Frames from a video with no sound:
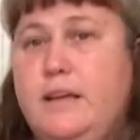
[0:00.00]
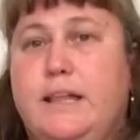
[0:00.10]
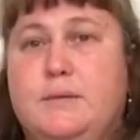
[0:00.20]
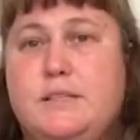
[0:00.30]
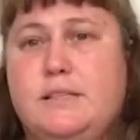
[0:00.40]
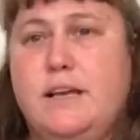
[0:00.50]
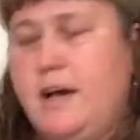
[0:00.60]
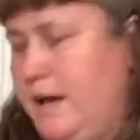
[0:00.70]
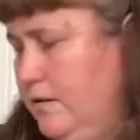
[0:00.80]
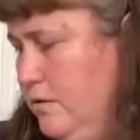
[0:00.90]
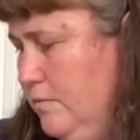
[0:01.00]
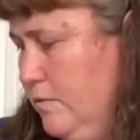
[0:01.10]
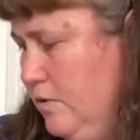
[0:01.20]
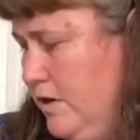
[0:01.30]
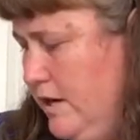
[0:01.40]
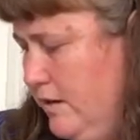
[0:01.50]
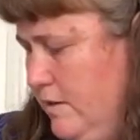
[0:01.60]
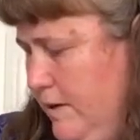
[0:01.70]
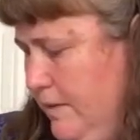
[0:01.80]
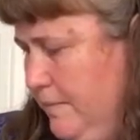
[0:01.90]
Kelly wants to say hi, oh, or not,
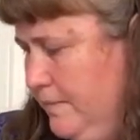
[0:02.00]
come on.